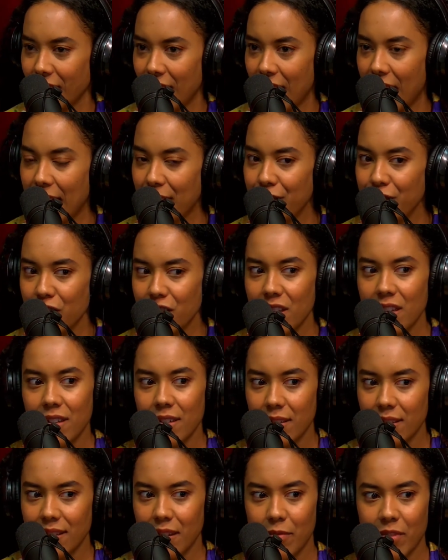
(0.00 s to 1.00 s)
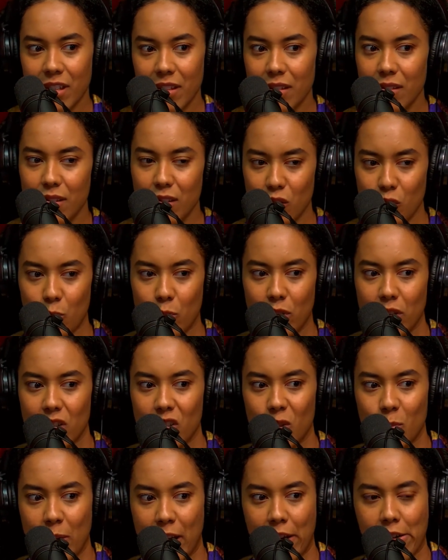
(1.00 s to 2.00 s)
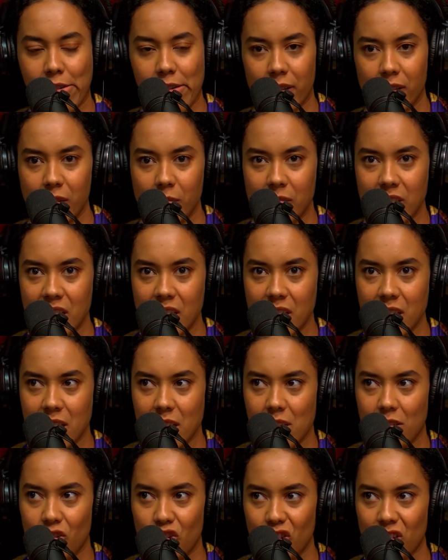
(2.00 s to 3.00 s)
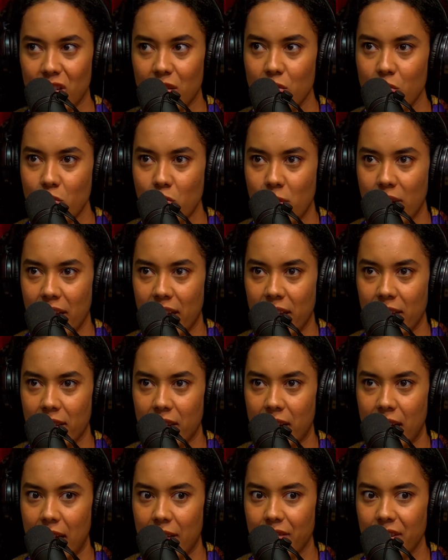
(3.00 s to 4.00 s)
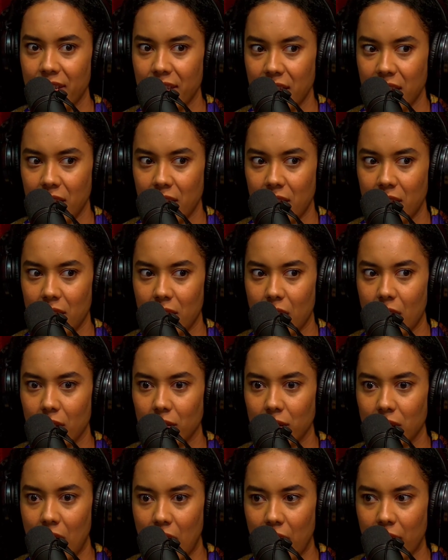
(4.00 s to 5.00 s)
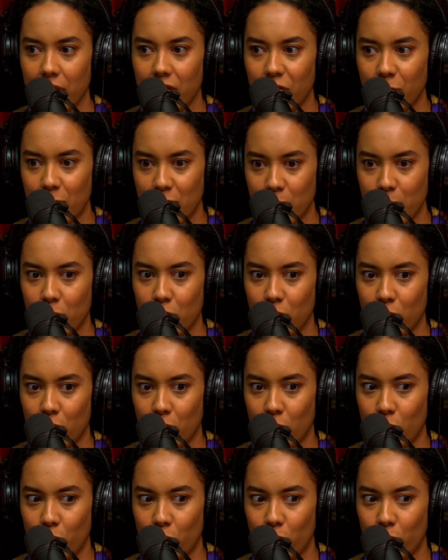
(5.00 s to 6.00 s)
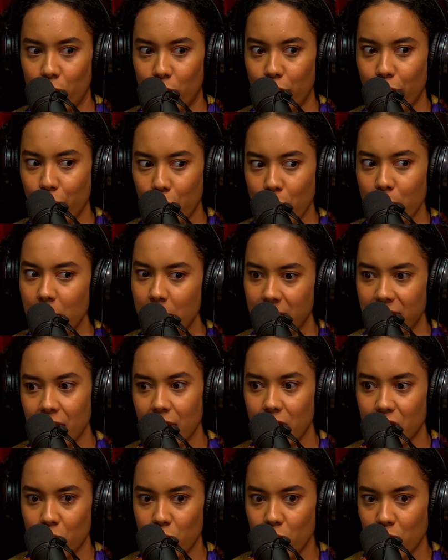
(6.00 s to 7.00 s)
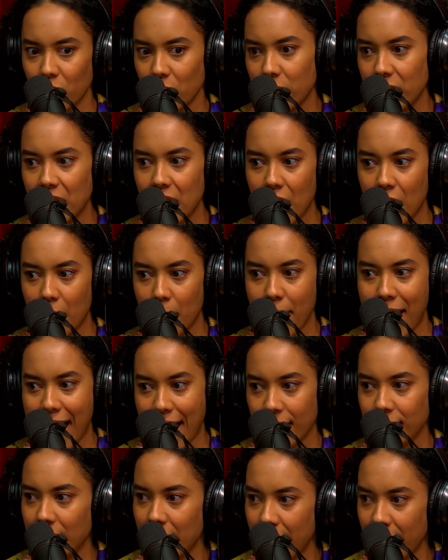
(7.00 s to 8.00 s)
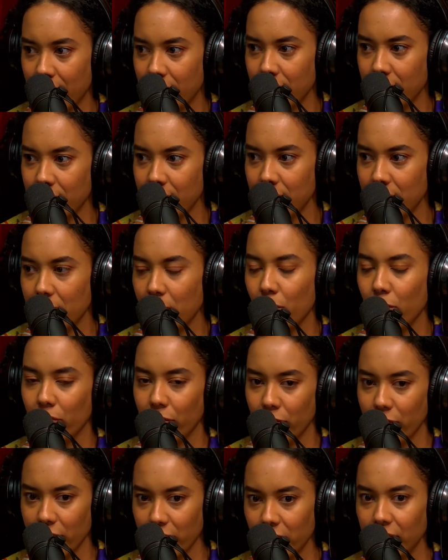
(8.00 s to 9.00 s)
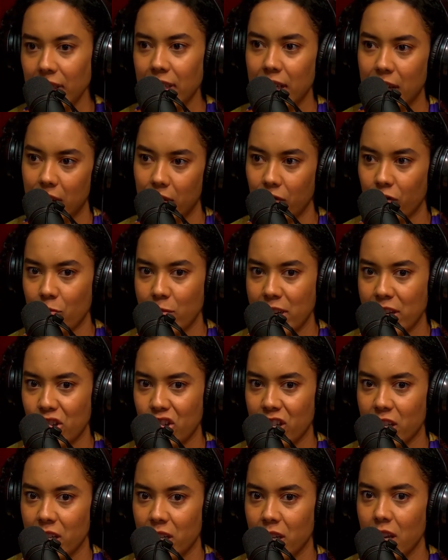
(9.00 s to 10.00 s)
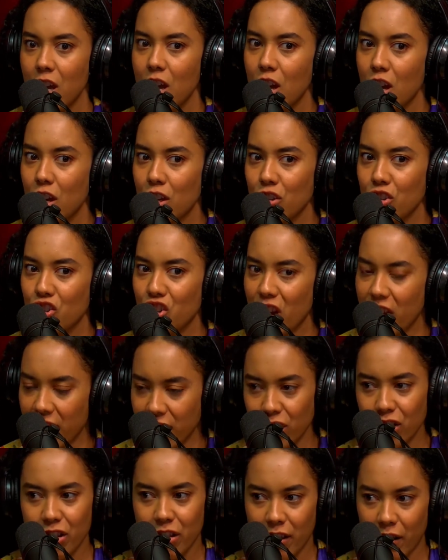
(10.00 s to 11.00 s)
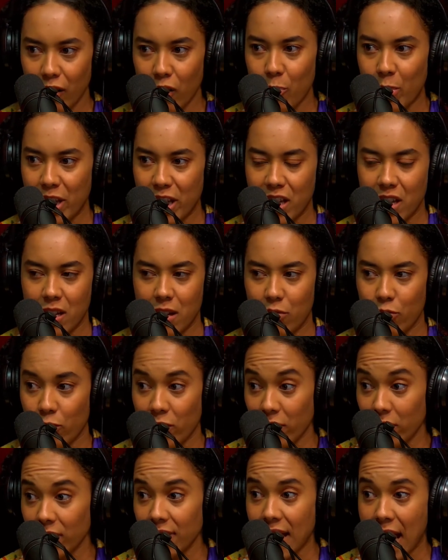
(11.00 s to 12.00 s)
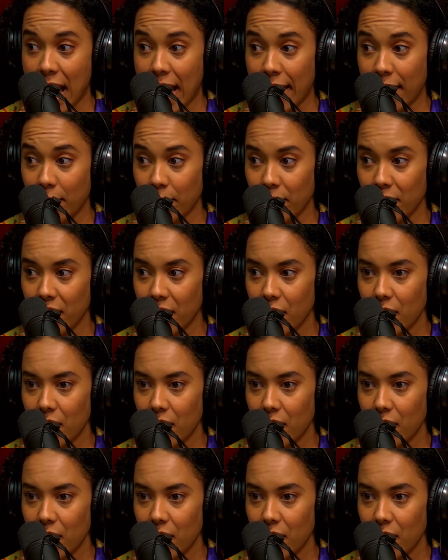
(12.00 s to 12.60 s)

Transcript: I feel like something that's super inspiring to me is just the way that I've seen a lot of people reform themselves and really become allies, like really get information, change their opinion in real time,